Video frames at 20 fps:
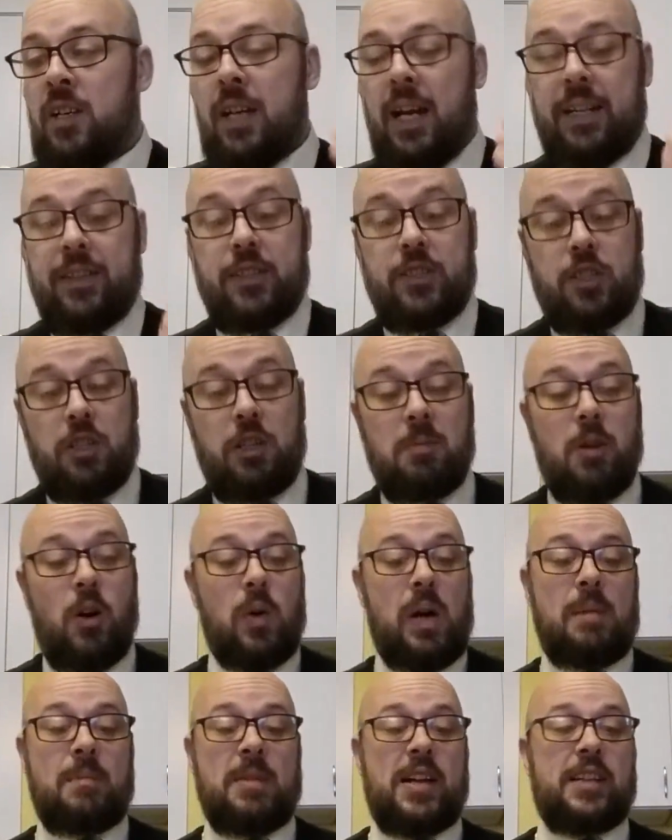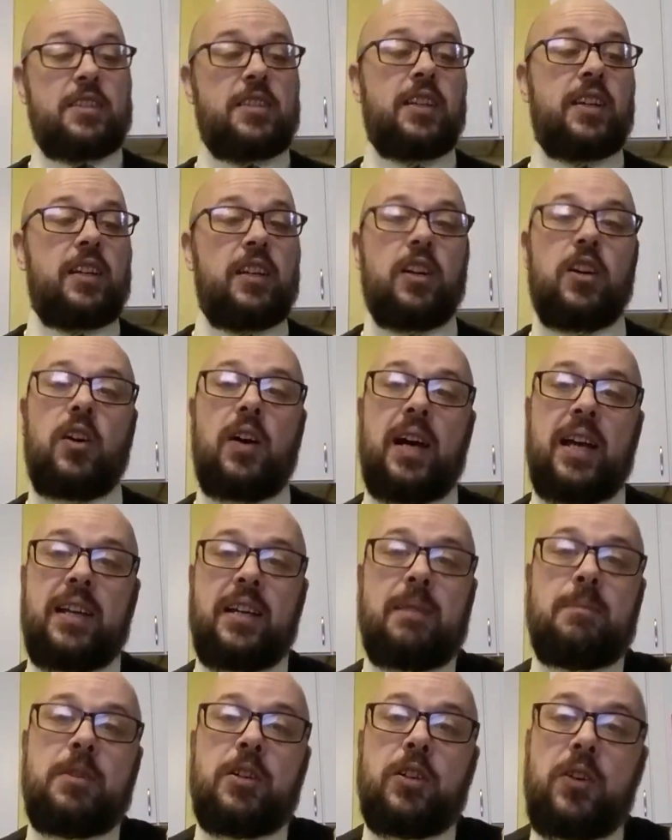And the turbo, I'm actually going to go ahead
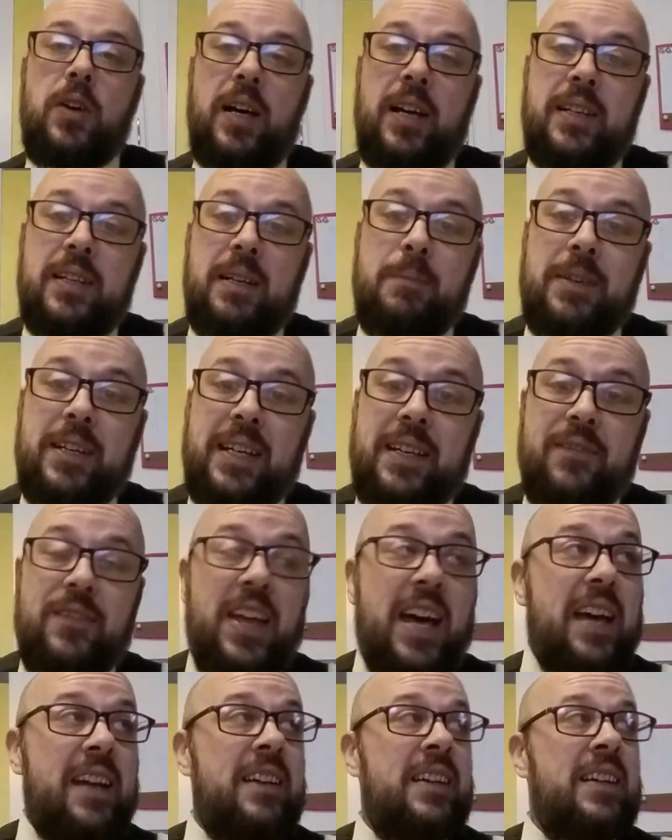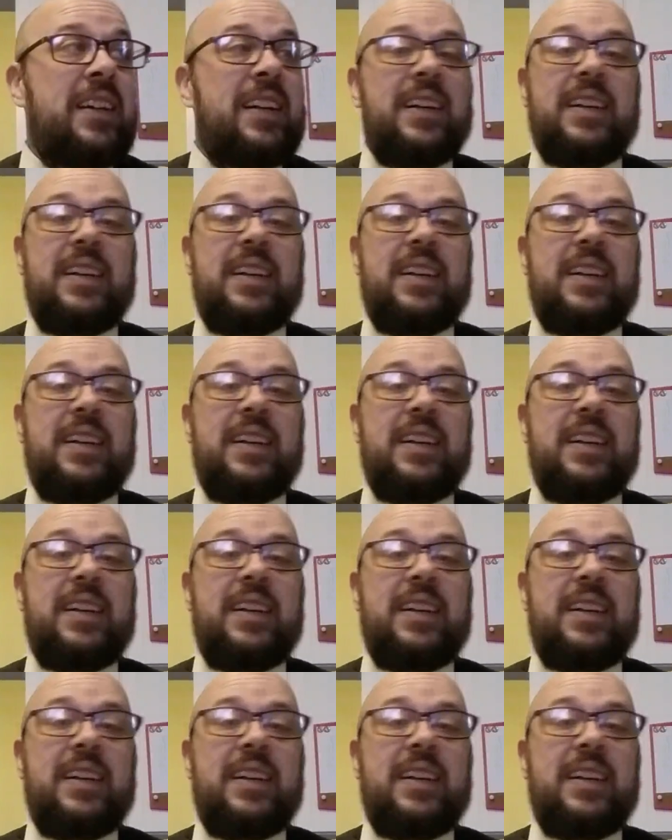and I'm going to give that